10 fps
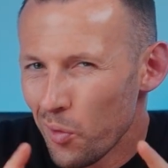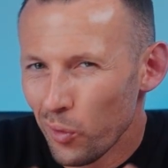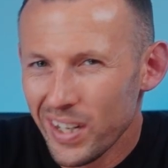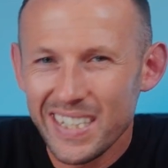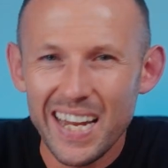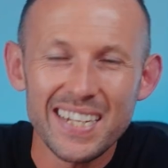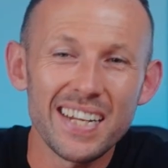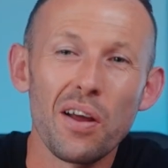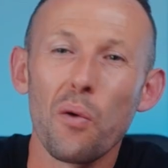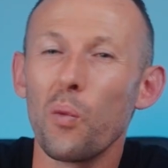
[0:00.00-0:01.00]

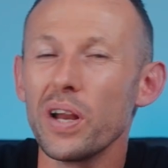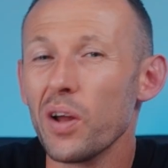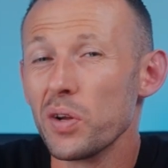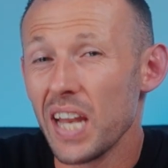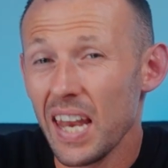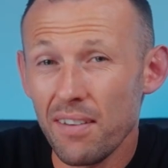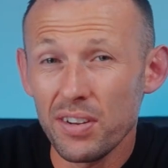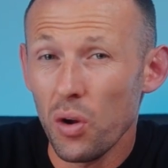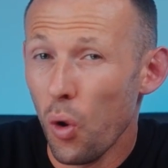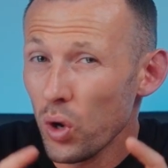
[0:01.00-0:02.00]
Resetting Windows
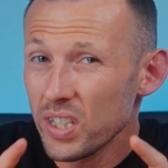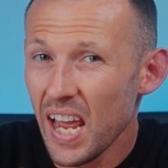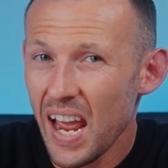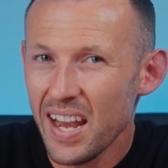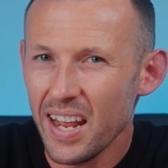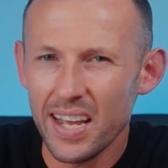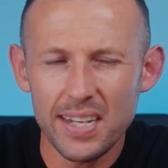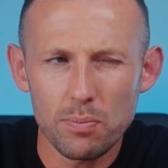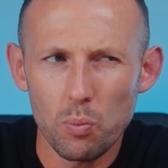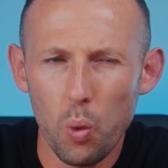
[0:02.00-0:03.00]
11 or 10
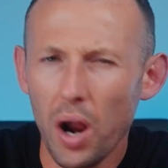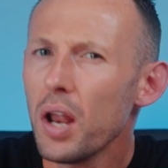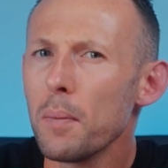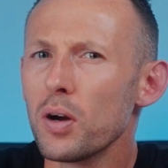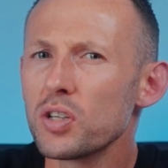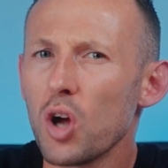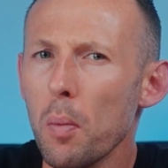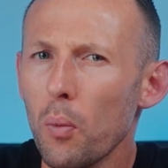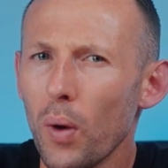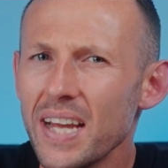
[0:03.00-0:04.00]
is one of the most
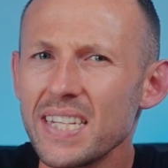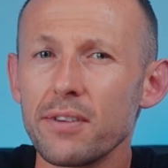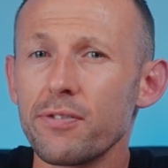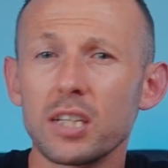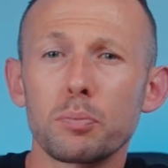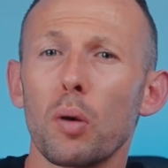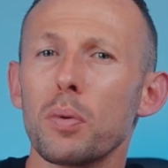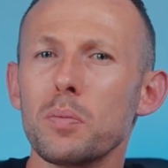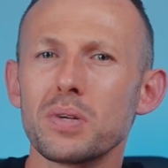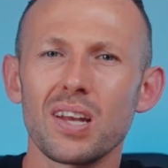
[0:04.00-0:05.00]
common ways to fix
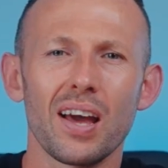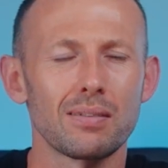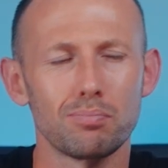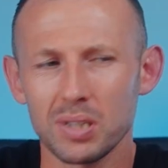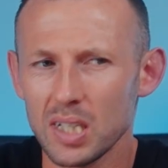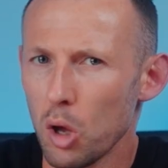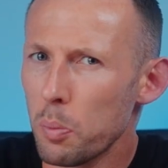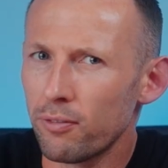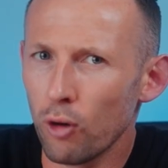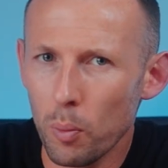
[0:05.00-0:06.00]
problems like slow
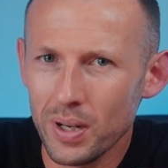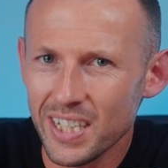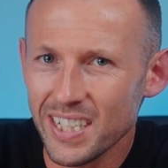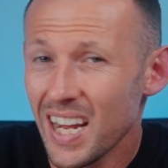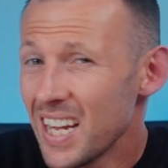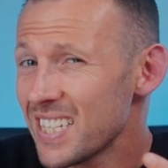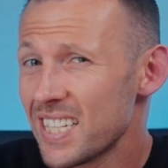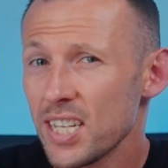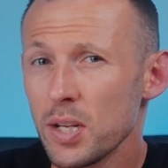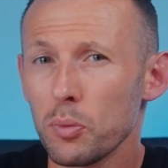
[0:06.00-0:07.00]
performance,
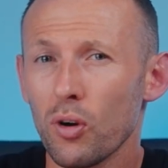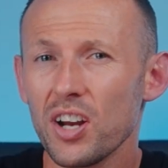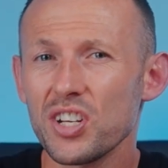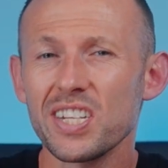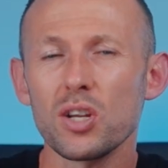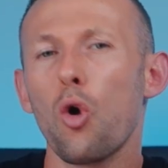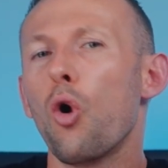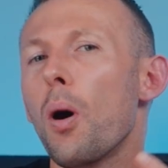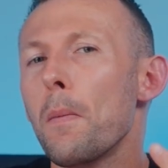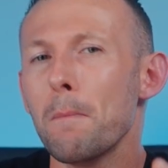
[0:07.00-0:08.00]
system crashes
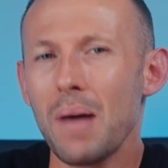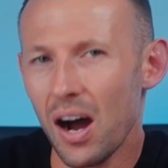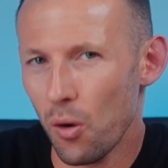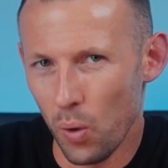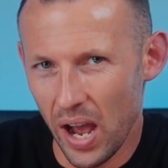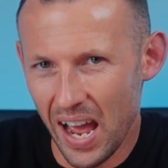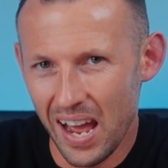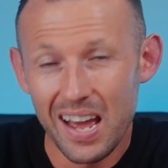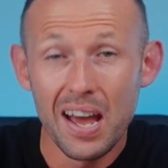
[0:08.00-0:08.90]
or malware.